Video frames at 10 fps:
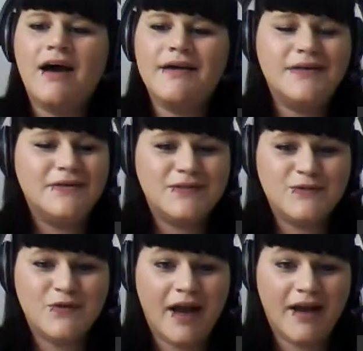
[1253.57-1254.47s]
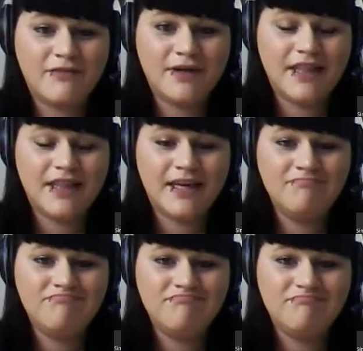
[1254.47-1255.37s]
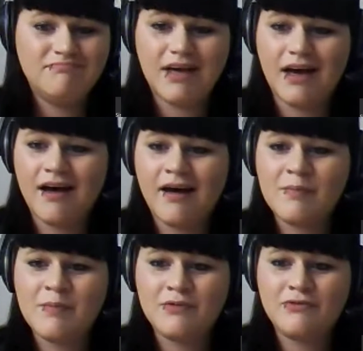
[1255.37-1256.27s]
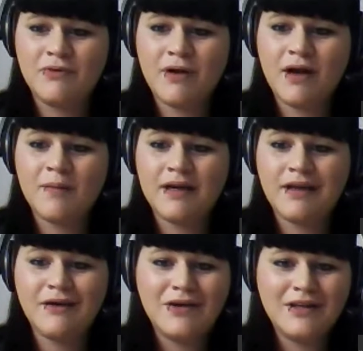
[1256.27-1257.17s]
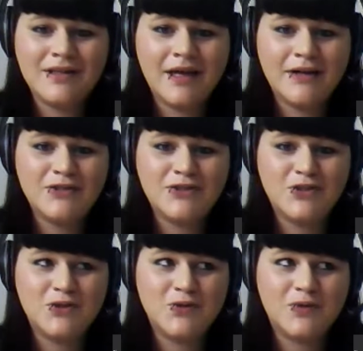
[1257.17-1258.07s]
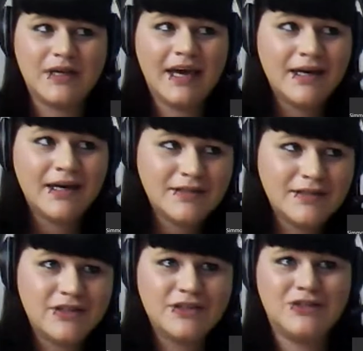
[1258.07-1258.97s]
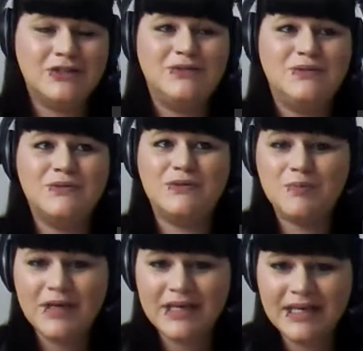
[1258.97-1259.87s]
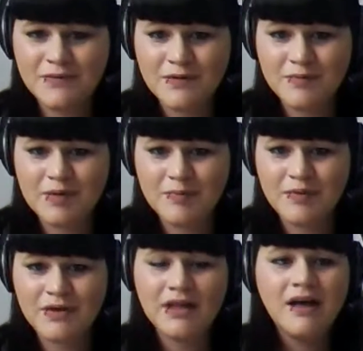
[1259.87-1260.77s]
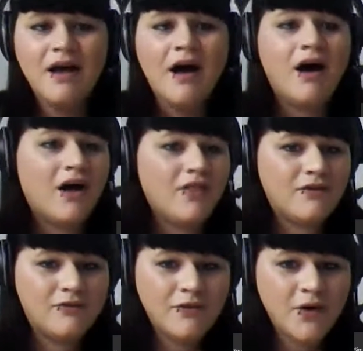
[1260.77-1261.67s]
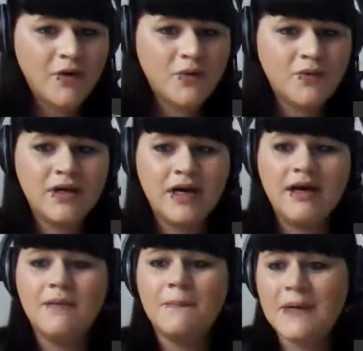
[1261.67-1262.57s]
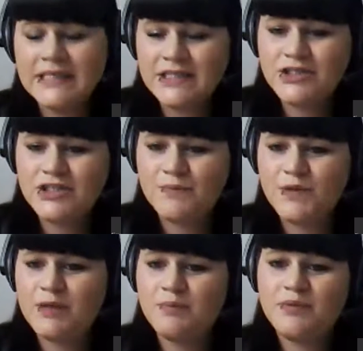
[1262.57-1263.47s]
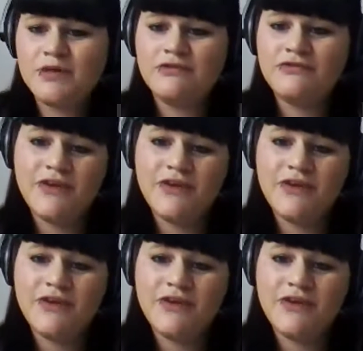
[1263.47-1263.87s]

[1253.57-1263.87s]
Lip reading: I use it for everything, from a calculator to a calendar to speaking with people on the phone, messaging people,